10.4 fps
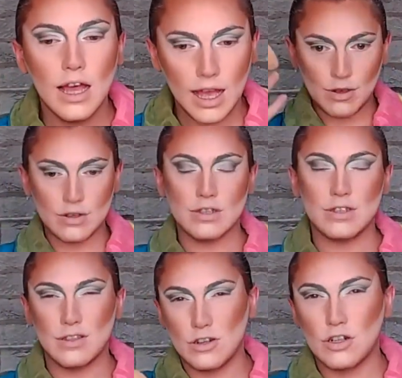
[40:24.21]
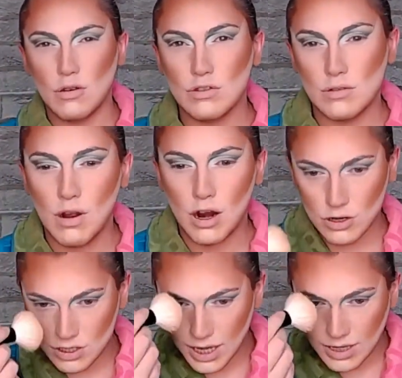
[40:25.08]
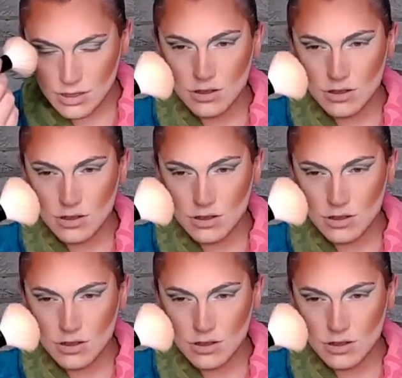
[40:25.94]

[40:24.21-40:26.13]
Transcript: because there's still some harsh lines.